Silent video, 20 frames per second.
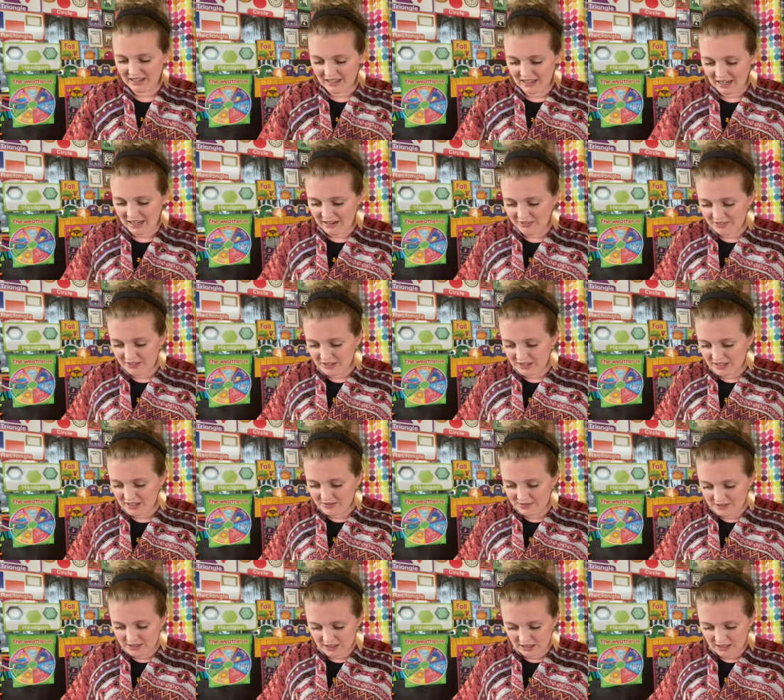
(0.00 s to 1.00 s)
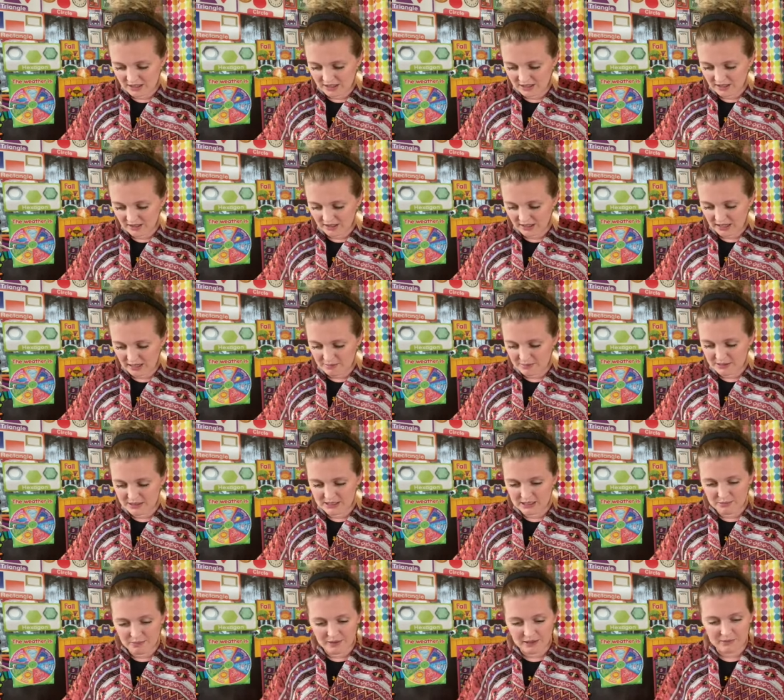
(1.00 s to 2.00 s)
After they've done their
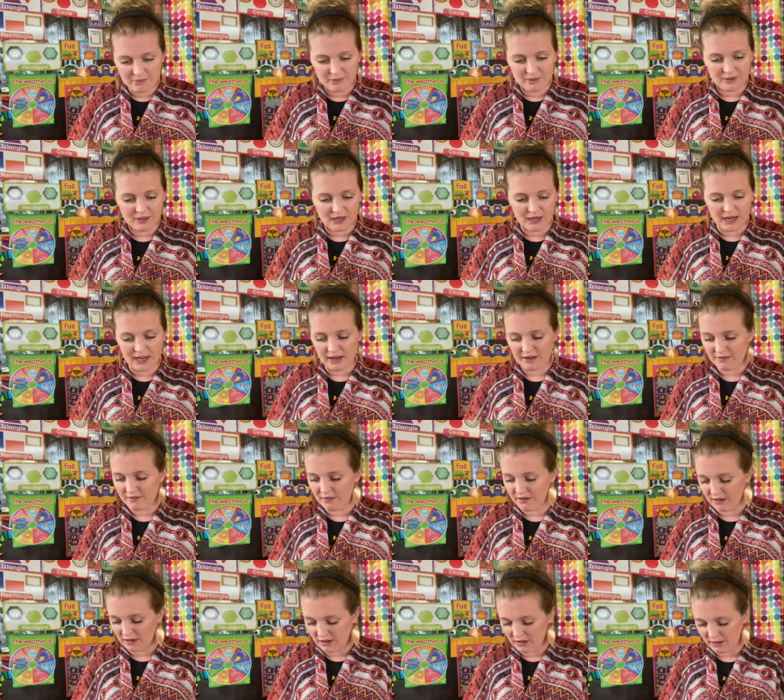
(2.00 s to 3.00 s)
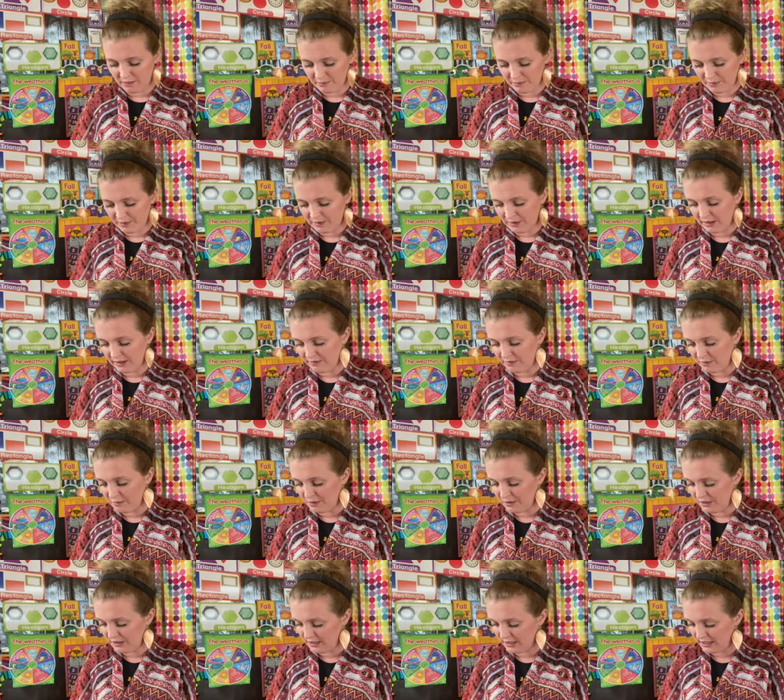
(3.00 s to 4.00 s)
ABC paper, I have a couple, I even
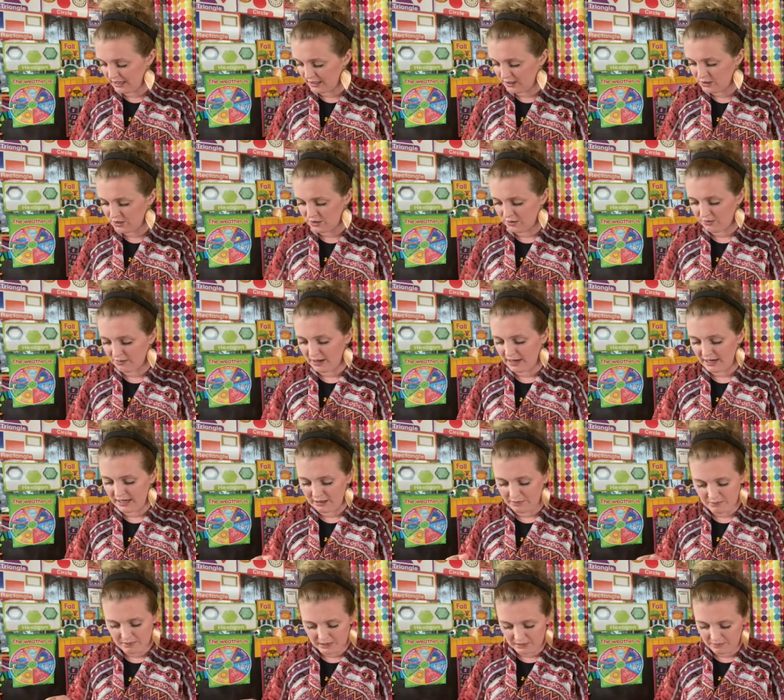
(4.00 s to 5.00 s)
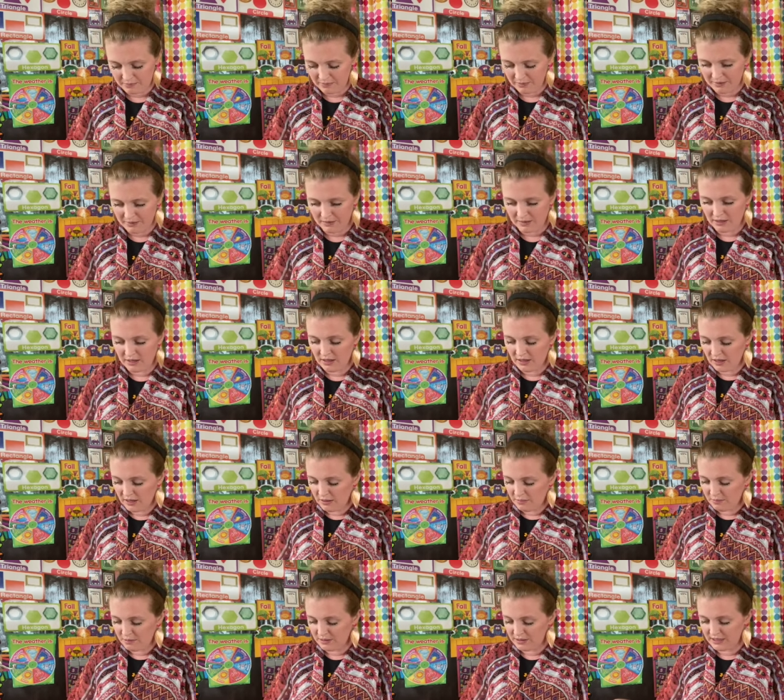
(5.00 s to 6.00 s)
put in an extra writing paper,
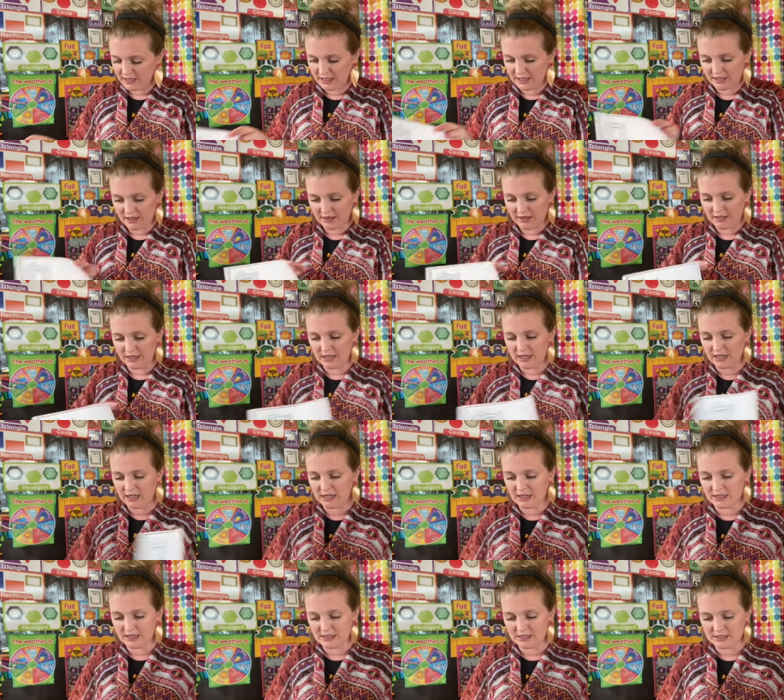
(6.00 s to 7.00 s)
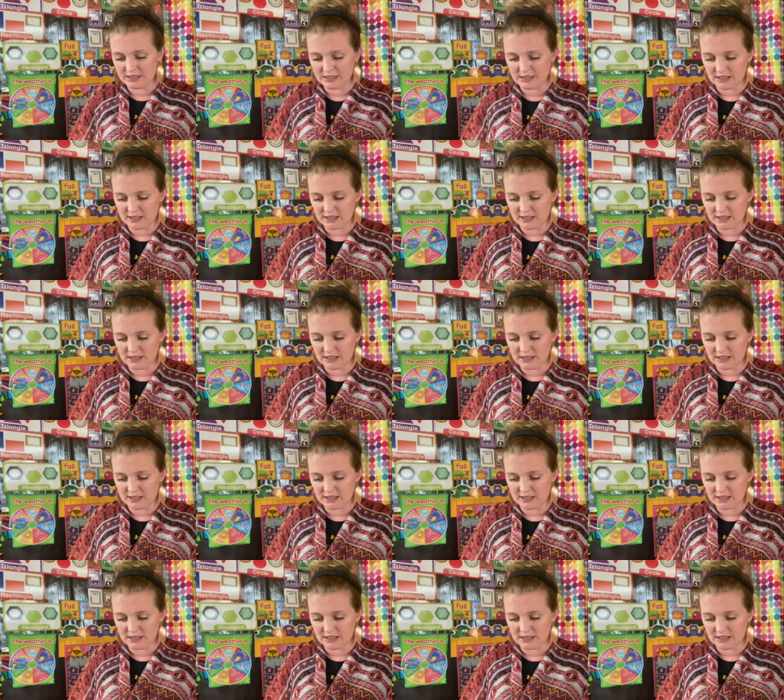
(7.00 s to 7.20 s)
but there is